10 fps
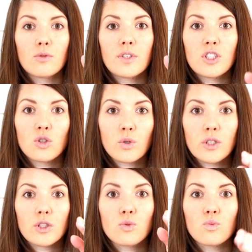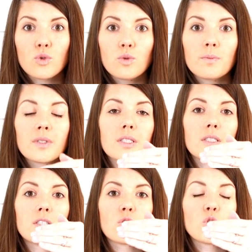resorts, rooms.
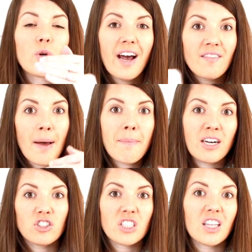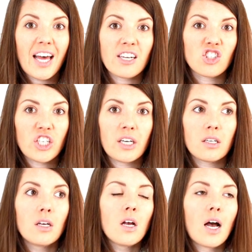So you have that better
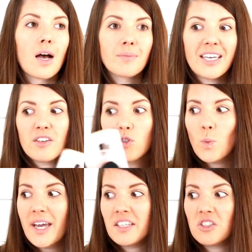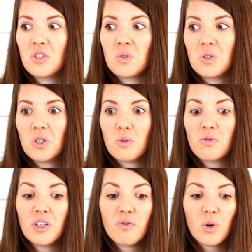selection. Like if you wait until, you know,
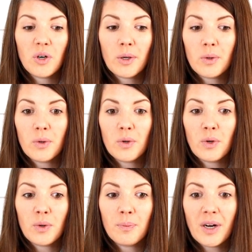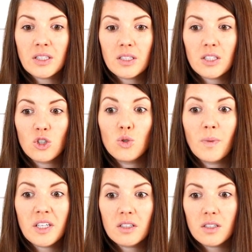3, 4 months, 2
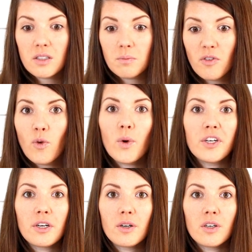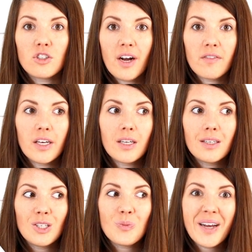months before you're
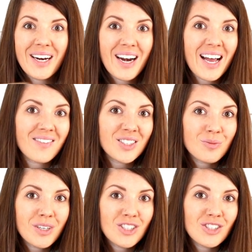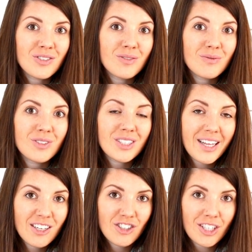traveling, you might not have as much
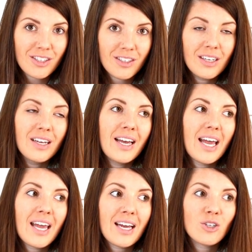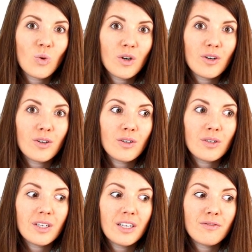selection. And
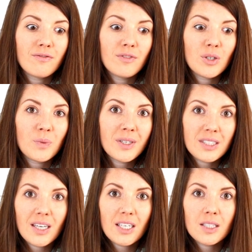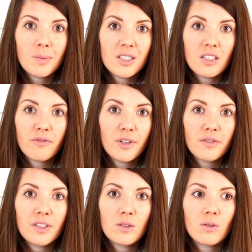or if there was like a
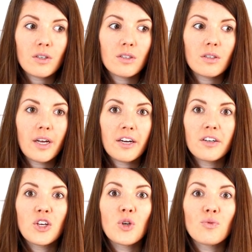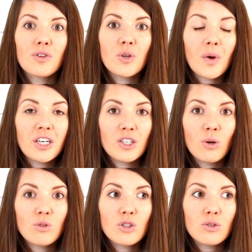specific resort or area you really wanted to
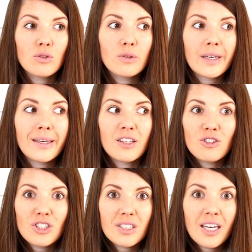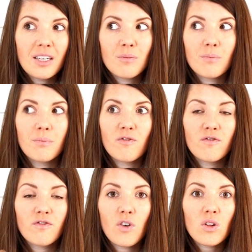go to and they're just like
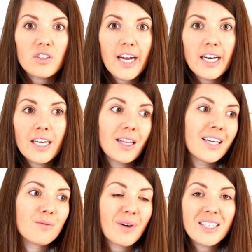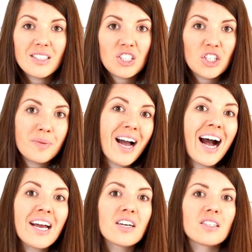full already, like prices are going to be
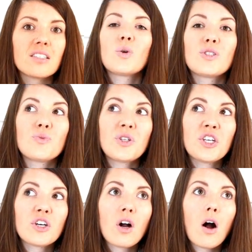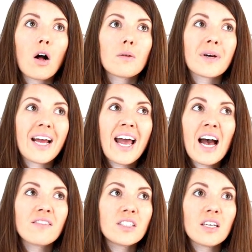higher. So it's really your call, but I
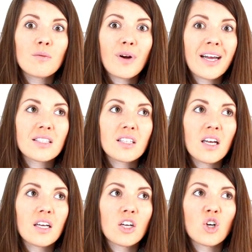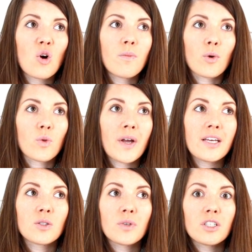have seen pricing go both
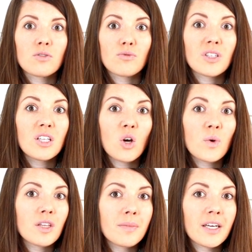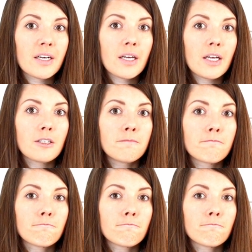ways where it's really low in the beginning